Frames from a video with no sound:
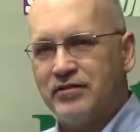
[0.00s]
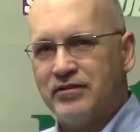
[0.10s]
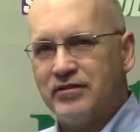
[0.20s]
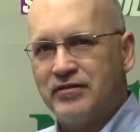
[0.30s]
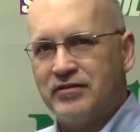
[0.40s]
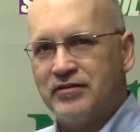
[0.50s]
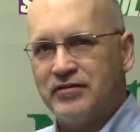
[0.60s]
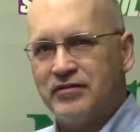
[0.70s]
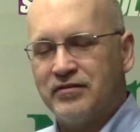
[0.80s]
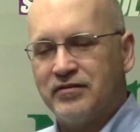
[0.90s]

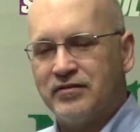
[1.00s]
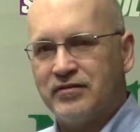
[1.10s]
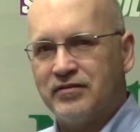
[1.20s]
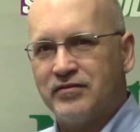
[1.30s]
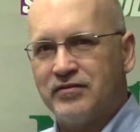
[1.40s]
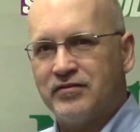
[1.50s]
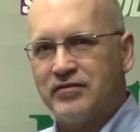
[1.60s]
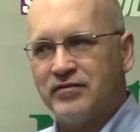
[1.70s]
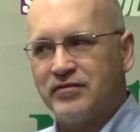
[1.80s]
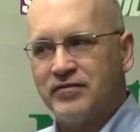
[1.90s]

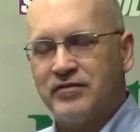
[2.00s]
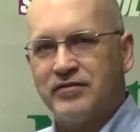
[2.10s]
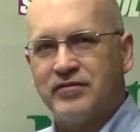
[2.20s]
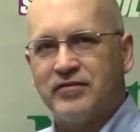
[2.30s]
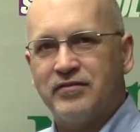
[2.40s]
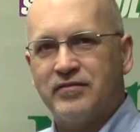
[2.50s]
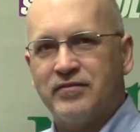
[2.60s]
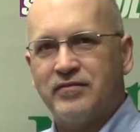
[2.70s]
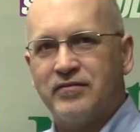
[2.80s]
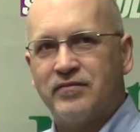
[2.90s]

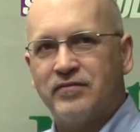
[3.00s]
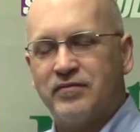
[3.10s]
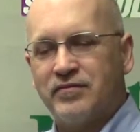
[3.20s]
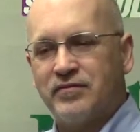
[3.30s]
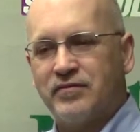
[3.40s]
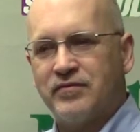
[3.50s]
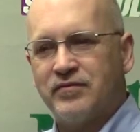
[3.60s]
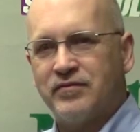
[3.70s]
No words are spoken by the person on screen.